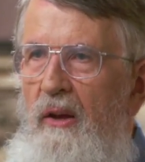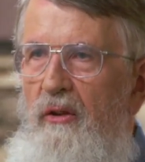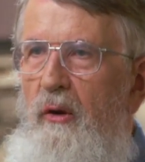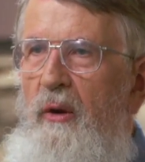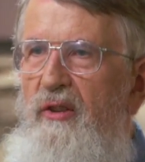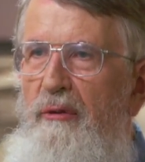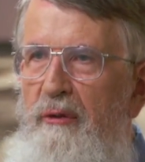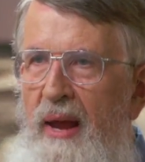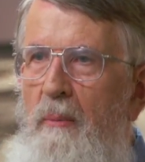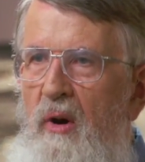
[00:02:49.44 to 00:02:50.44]
So it's a
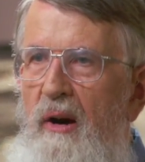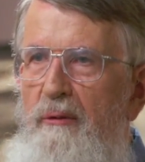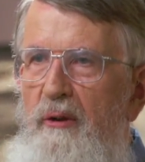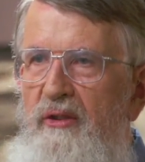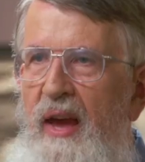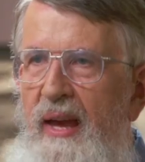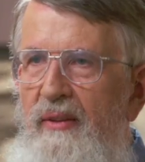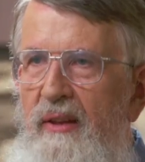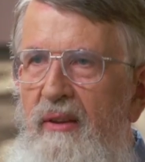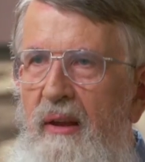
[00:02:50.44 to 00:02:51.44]
framework for saying
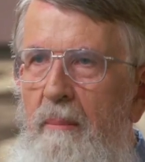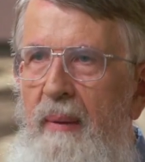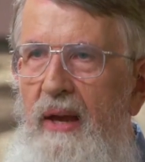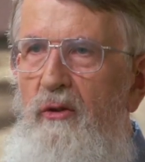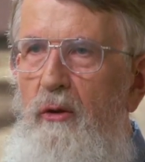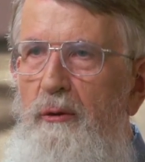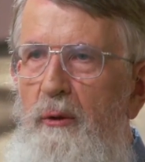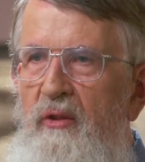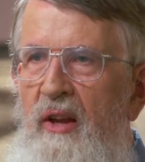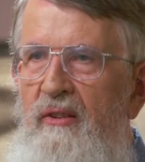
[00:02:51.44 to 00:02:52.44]
that the measures
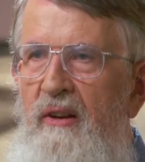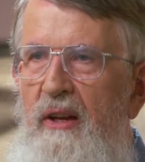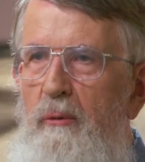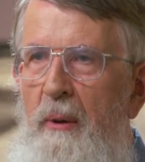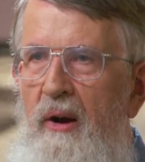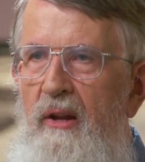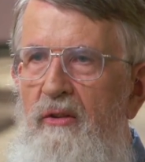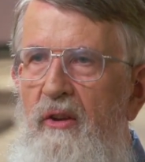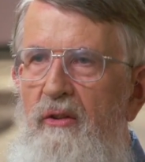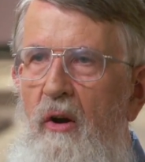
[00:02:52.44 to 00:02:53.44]
for sentient
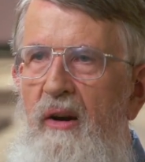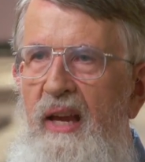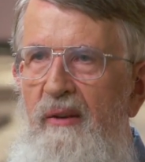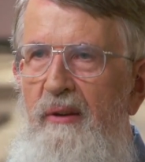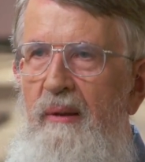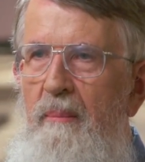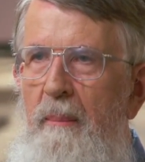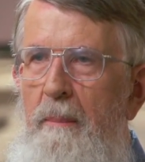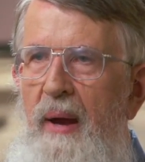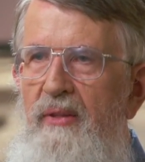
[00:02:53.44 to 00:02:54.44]
experiences are given
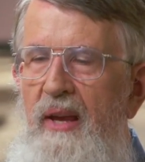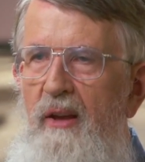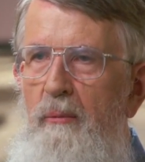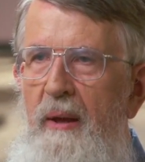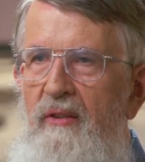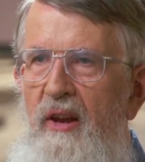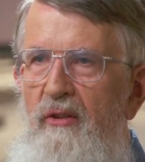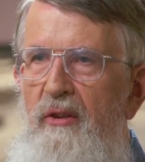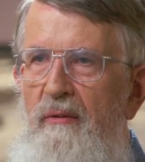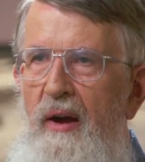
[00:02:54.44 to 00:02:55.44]
by the
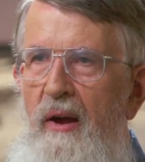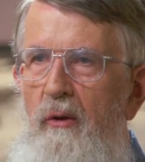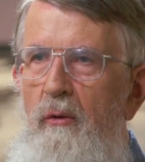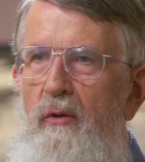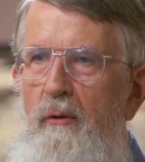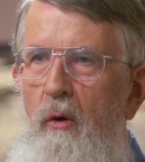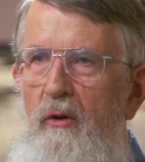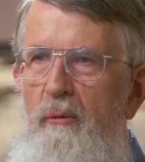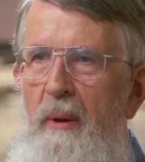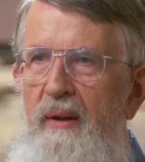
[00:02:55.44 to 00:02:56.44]
expectation values of
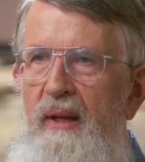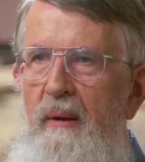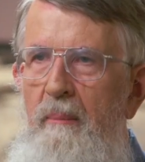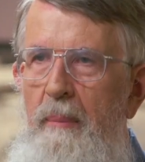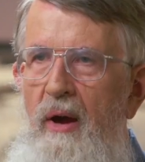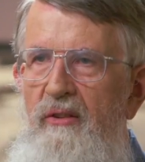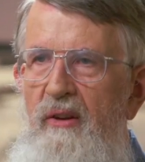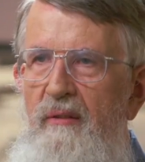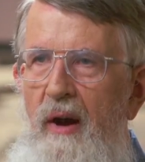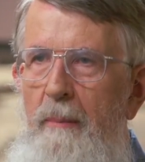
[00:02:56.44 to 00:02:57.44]
corresponding
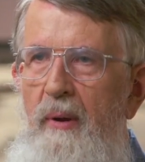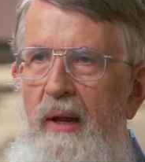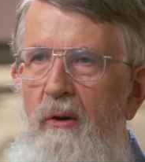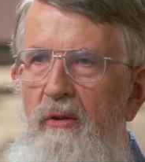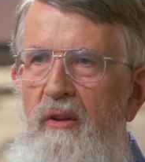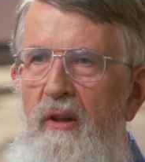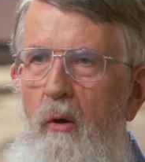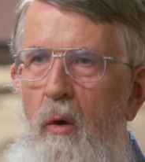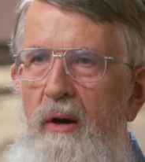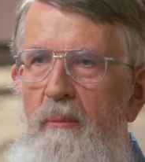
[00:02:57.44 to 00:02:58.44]
positive operators in the
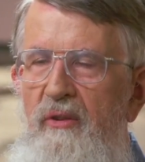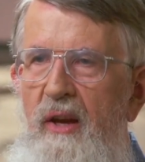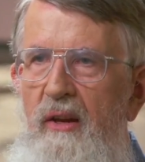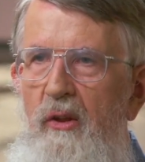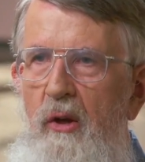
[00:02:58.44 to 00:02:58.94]
quantum state of the